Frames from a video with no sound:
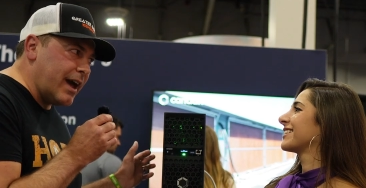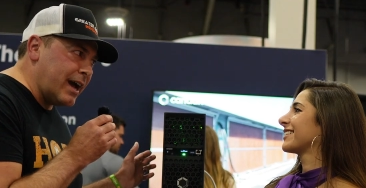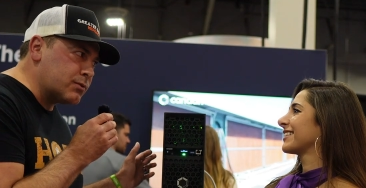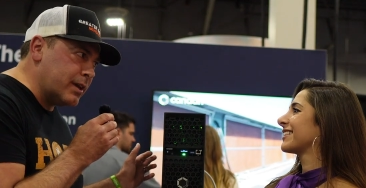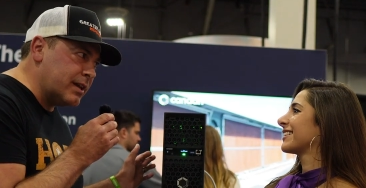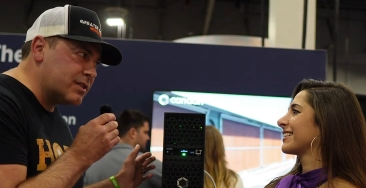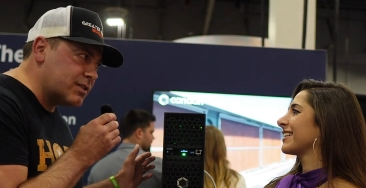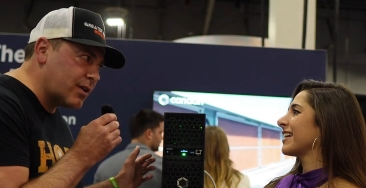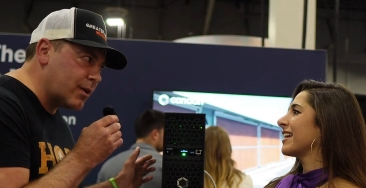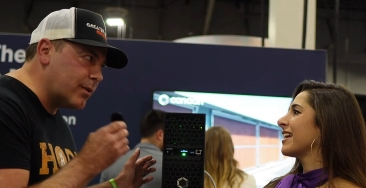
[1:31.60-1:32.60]
Speaker 1: the hash rate is to
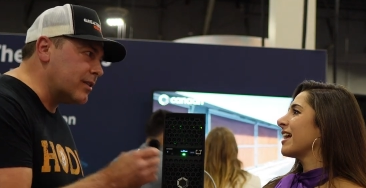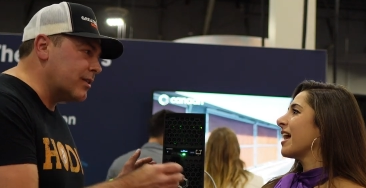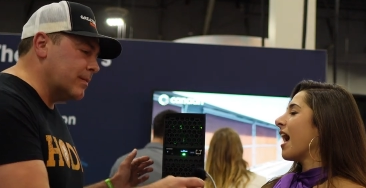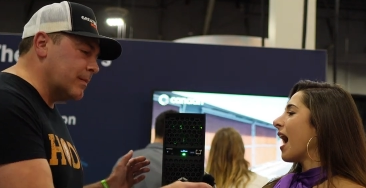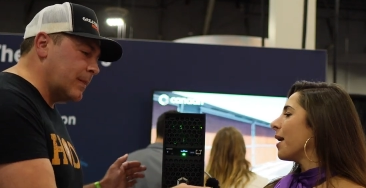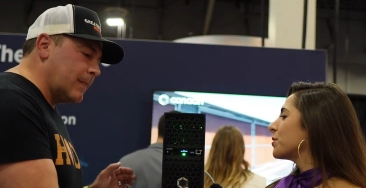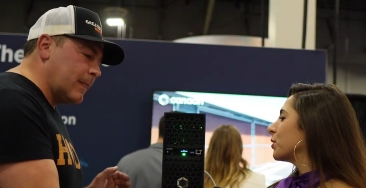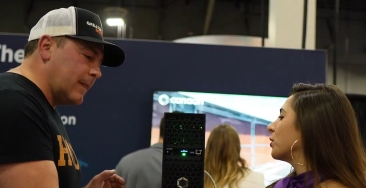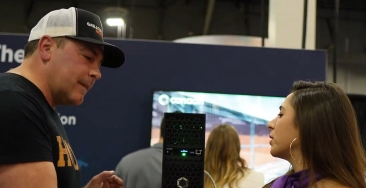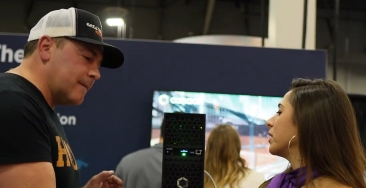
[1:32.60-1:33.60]
start with.
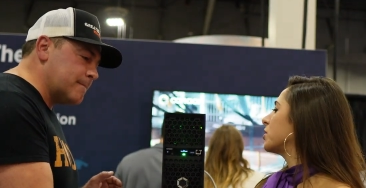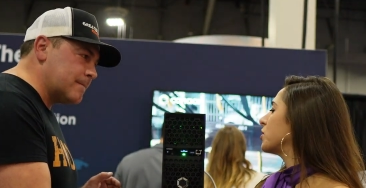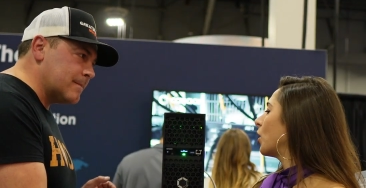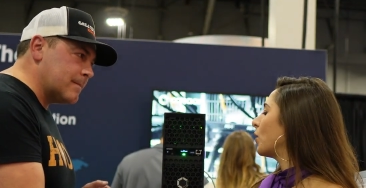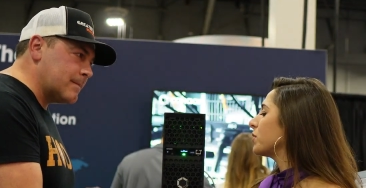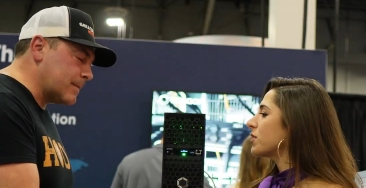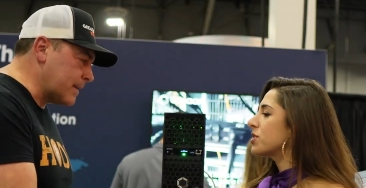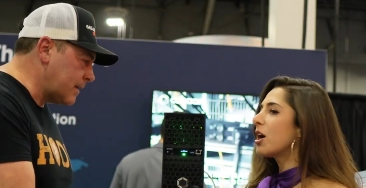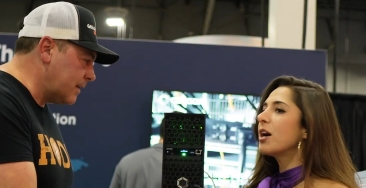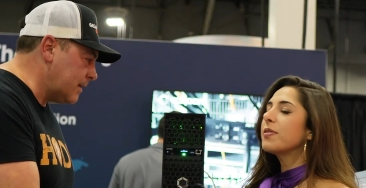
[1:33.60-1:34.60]
Speaker 2: Absolutely. So to
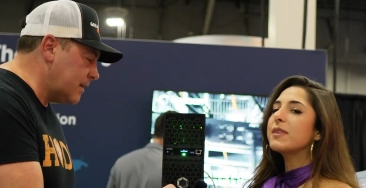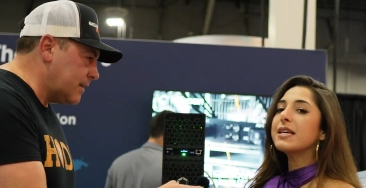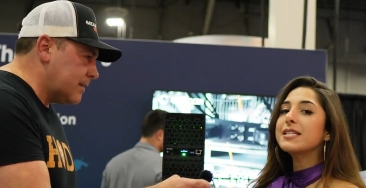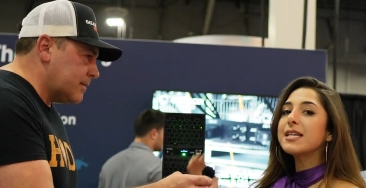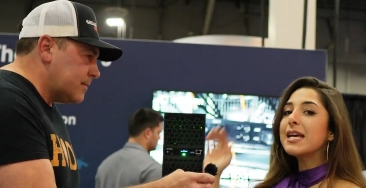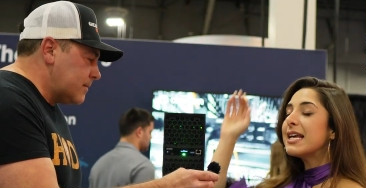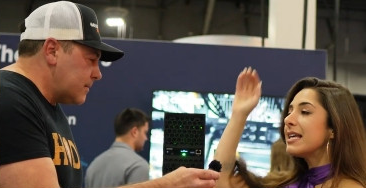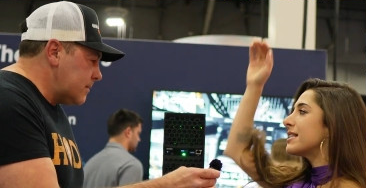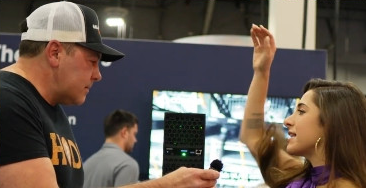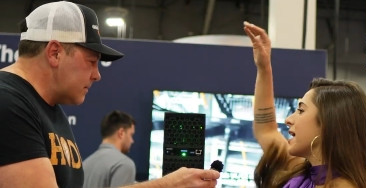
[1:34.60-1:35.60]
start, this
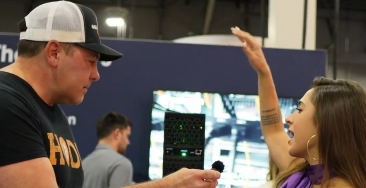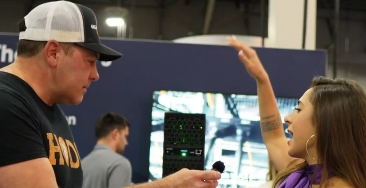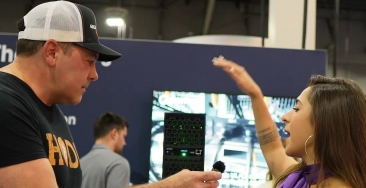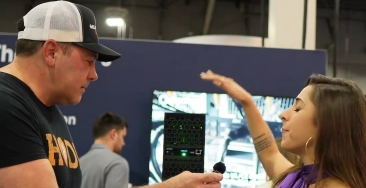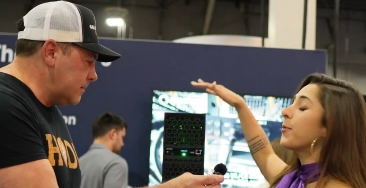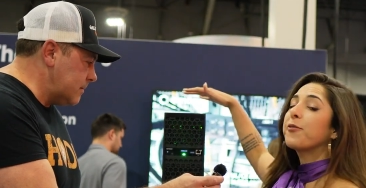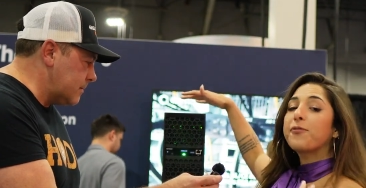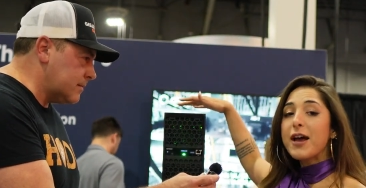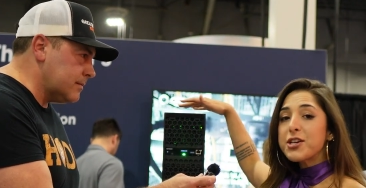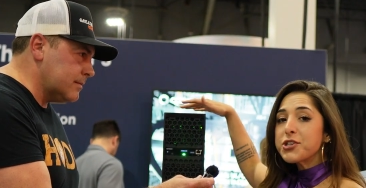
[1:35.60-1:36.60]
is a
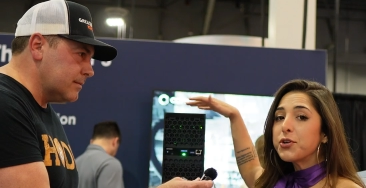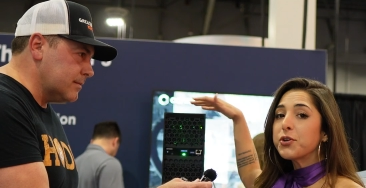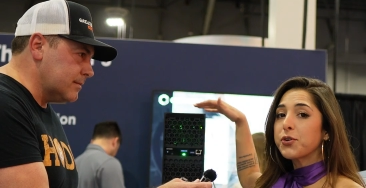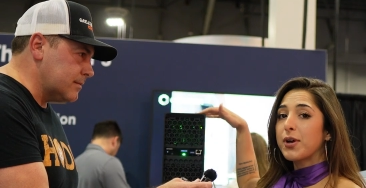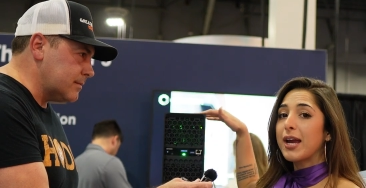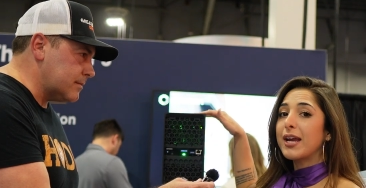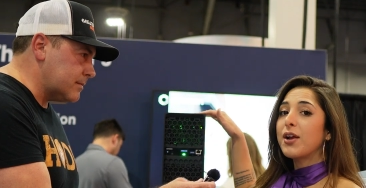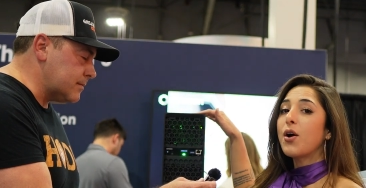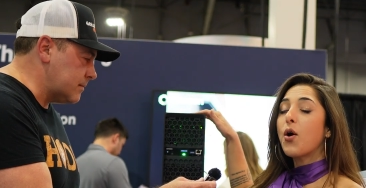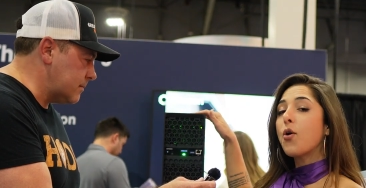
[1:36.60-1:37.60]
professional grade
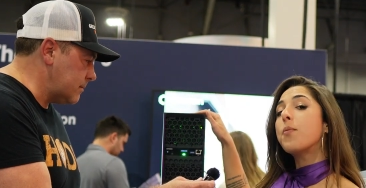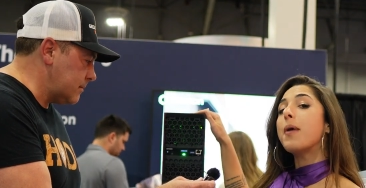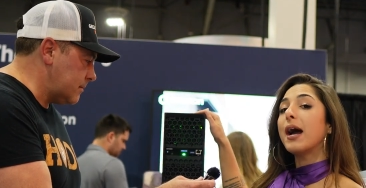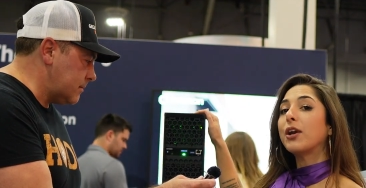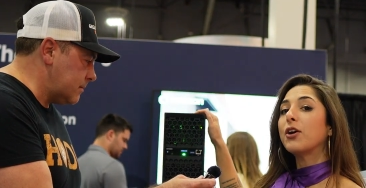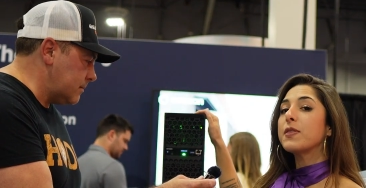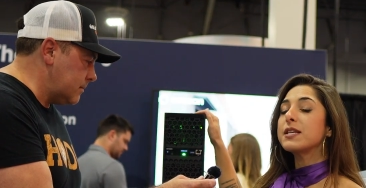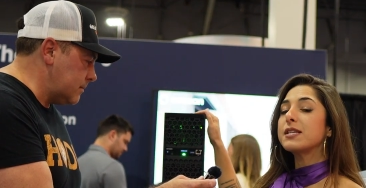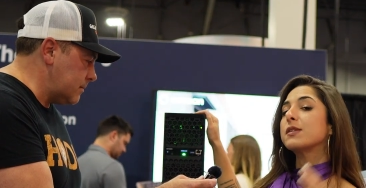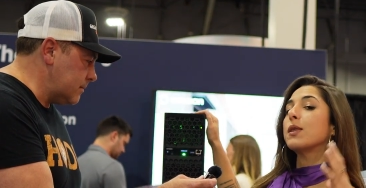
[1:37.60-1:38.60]
home miner.
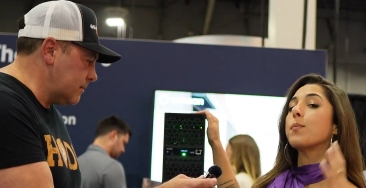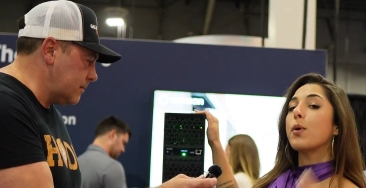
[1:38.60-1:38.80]
This is the